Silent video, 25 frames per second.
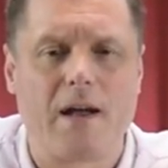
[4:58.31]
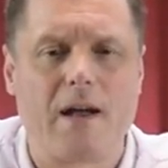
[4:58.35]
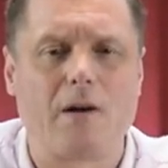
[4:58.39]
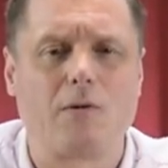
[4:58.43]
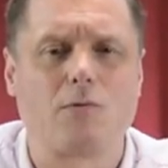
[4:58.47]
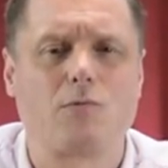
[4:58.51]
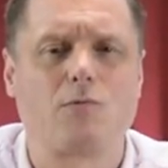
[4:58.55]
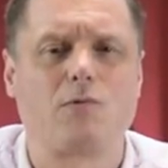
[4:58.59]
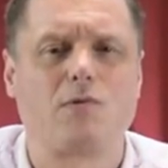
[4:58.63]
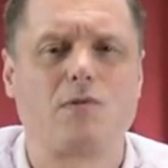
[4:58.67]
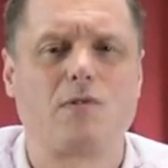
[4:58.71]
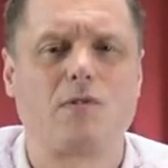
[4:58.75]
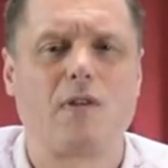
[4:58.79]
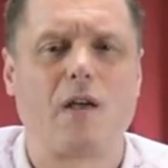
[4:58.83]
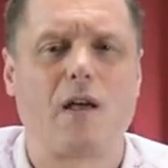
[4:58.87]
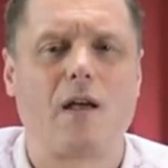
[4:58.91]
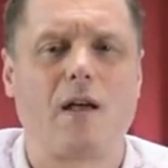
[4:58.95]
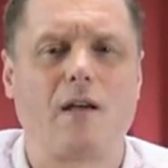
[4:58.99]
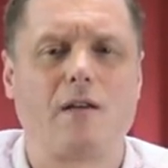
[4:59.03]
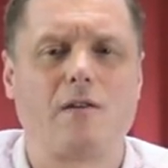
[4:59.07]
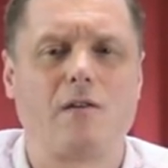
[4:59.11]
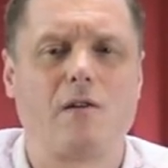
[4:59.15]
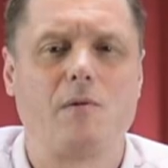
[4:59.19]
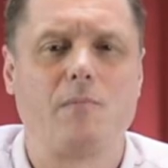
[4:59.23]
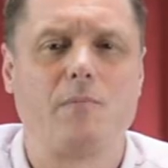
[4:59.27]
How
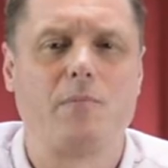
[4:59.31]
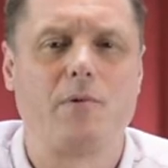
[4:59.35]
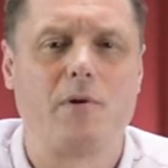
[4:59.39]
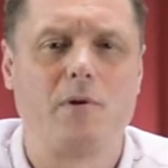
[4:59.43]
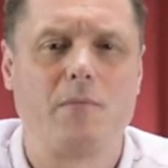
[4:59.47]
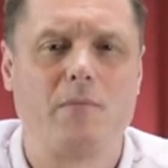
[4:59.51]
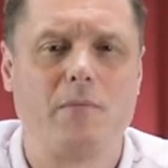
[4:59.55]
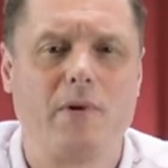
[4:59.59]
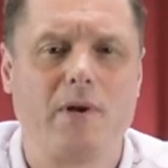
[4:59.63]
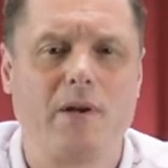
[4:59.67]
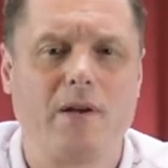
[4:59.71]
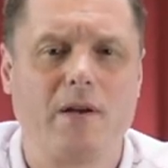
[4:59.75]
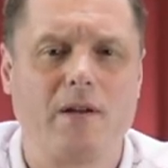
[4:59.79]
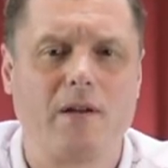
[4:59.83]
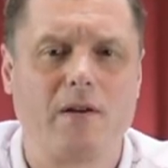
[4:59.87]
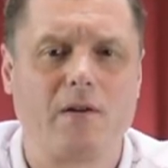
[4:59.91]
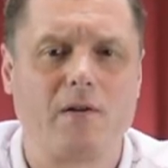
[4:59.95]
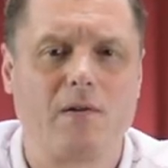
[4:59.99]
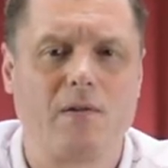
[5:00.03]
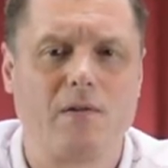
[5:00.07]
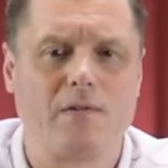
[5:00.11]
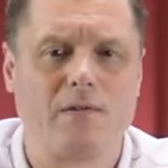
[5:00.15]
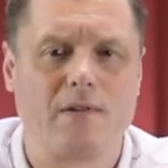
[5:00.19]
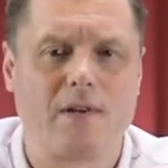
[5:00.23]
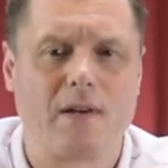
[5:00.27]
dare you put me in a
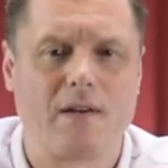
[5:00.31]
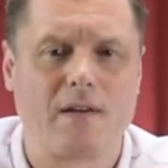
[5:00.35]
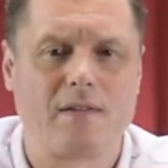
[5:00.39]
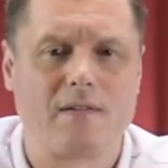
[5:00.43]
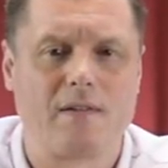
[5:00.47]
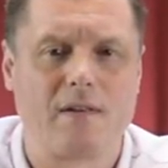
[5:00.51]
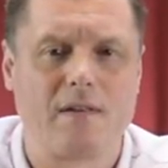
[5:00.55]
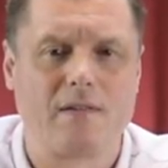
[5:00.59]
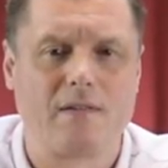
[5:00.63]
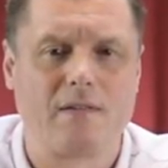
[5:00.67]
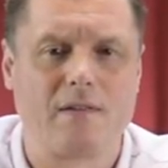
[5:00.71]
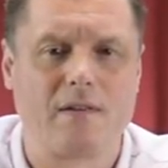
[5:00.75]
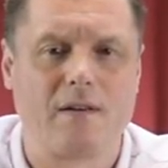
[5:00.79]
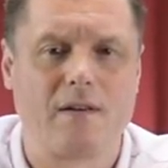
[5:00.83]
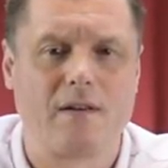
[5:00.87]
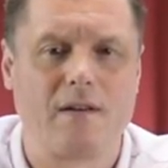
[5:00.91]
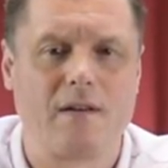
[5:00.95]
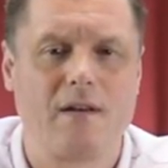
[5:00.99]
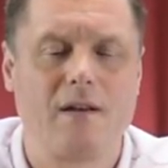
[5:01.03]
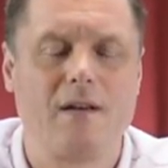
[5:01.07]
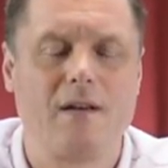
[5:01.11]
contact centre?